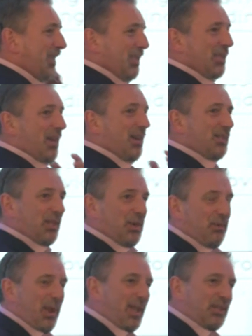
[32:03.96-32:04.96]
to start to
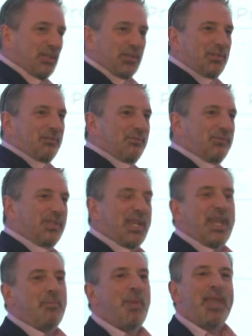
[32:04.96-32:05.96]
create sort of
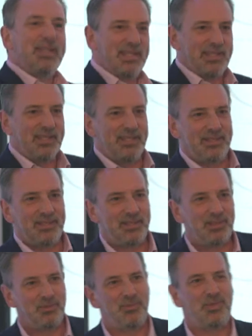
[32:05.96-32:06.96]
TMSs.
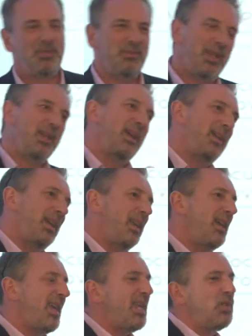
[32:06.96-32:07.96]
And
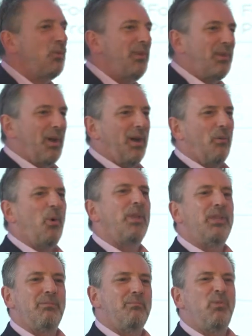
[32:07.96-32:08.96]
I guess we've got
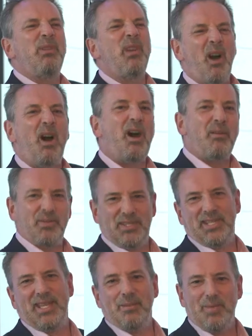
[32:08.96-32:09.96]
half a
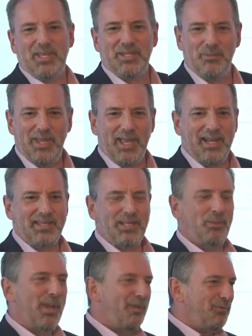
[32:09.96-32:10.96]
TMS in reality.
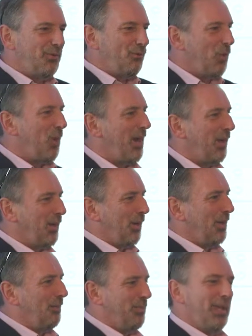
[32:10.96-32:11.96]
We haven't quite
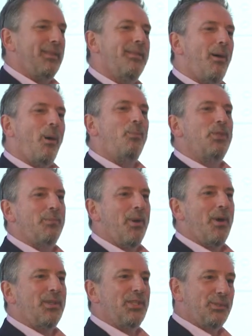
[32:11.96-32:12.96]
got the bit that
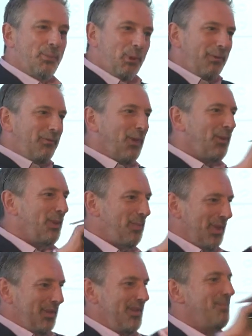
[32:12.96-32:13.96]
optimizes, but we've got the
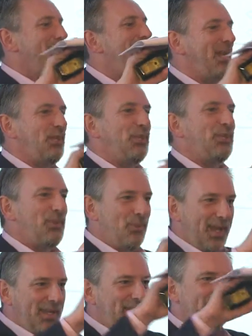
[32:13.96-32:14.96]
bit that manages the
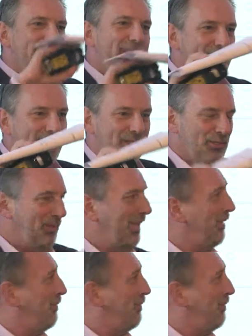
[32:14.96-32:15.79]
rates and the data and the